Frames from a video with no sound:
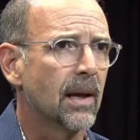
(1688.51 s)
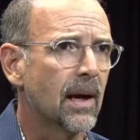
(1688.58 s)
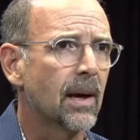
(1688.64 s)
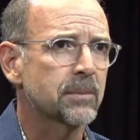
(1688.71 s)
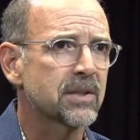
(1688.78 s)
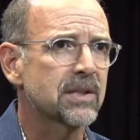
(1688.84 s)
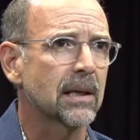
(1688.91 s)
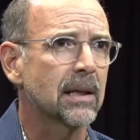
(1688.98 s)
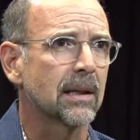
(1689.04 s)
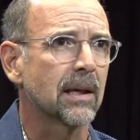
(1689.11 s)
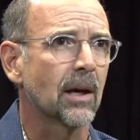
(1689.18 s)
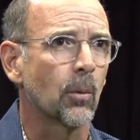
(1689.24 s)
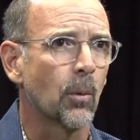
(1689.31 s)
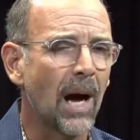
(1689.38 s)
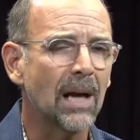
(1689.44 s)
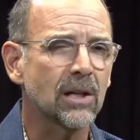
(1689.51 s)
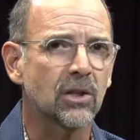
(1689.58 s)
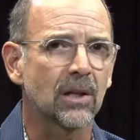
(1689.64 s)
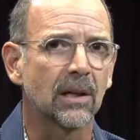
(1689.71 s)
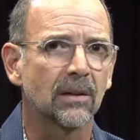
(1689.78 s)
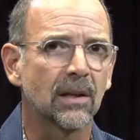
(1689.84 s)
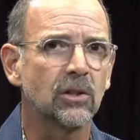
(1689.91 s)
And I'm sitting there
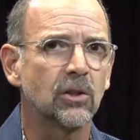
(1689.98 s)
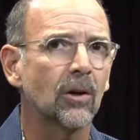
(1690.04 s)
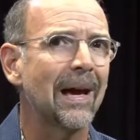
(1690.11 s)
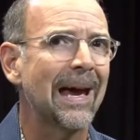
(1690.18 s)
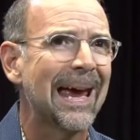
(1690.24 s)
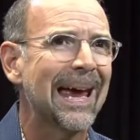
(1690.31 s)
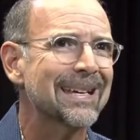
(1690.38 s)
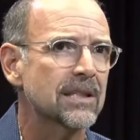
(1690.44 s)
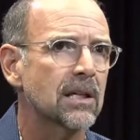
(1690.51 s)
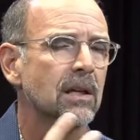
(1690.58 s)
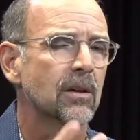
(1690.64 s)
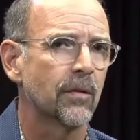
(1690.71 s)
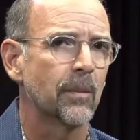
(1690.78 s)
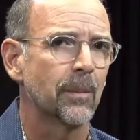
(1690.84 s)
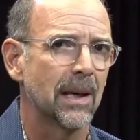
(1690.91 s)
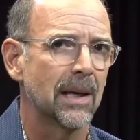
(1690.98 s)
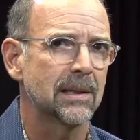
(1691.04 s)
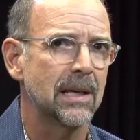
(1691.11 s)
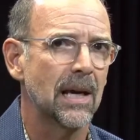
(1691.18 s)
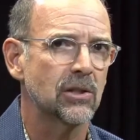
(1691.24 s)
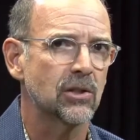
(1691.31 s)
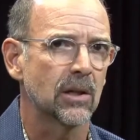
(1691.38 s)
watching, then you're asking for
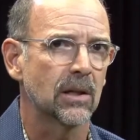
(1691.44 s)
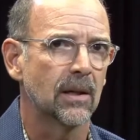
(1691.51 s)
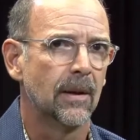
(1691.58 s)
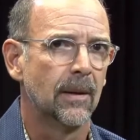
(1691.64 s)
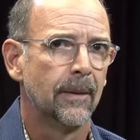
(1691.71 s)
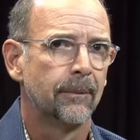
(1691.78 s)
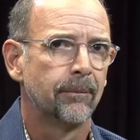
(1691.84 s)
my attention.